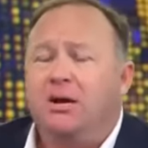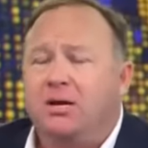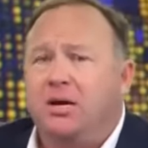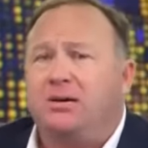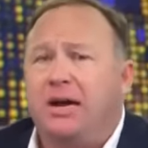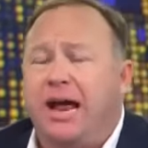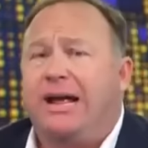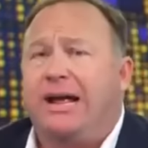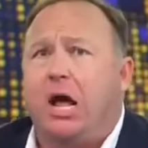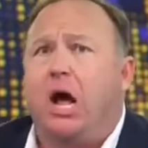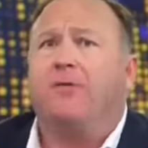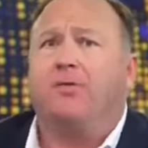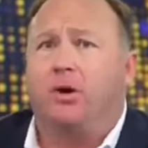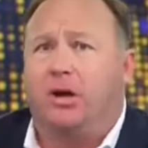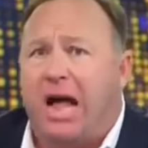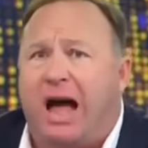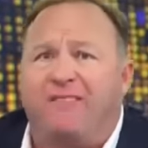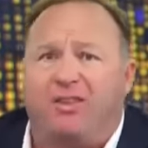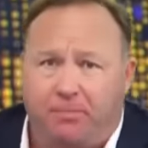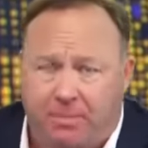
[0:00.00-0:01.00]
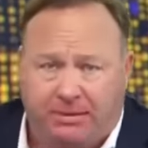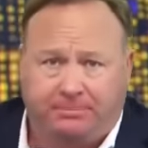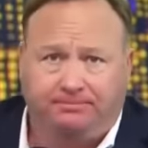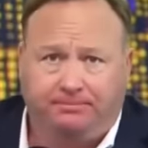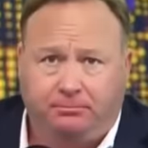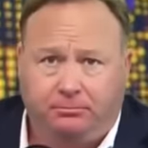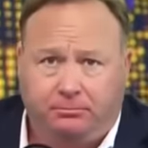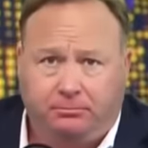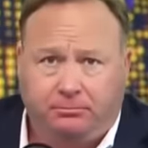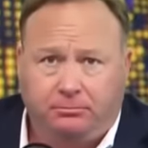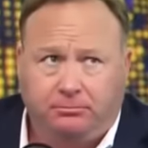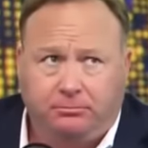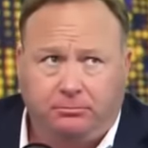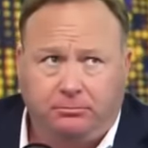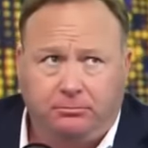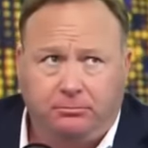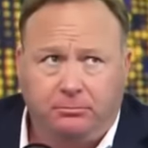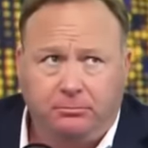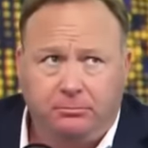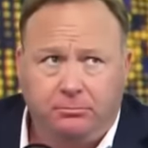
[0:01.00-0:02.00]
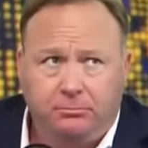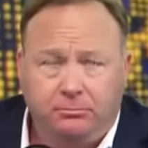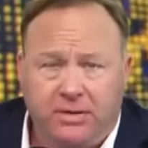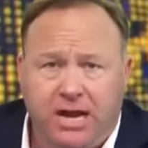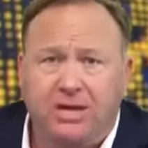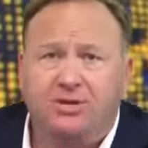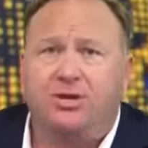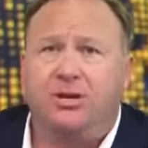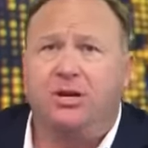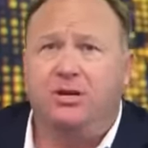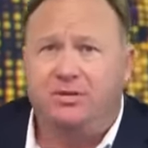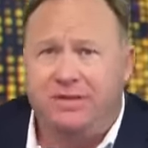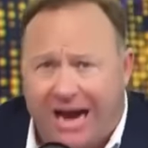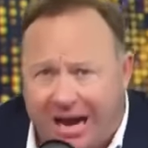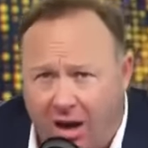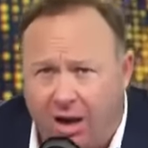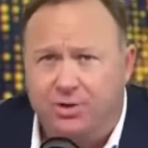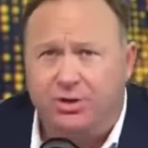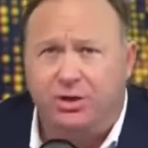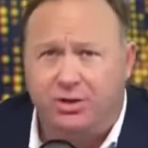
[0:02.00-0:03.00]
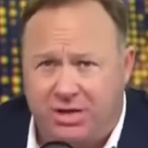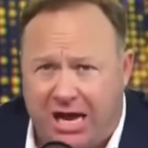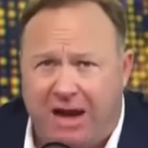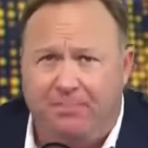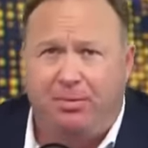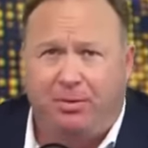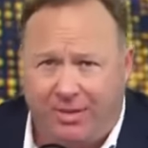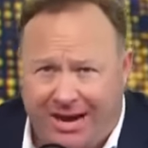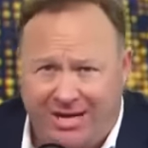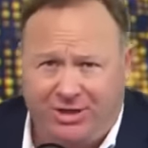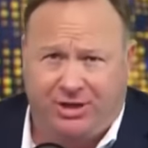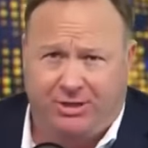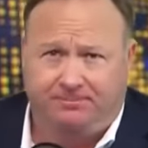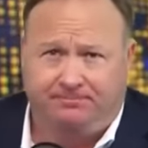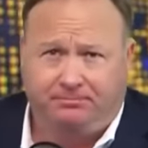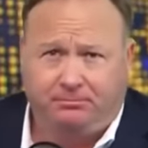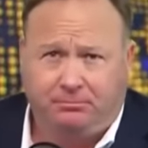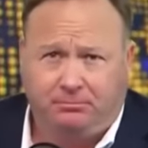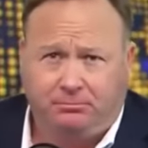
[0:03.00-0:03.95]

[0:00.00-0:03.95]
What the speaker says: to take over government. It's an intelligence operation.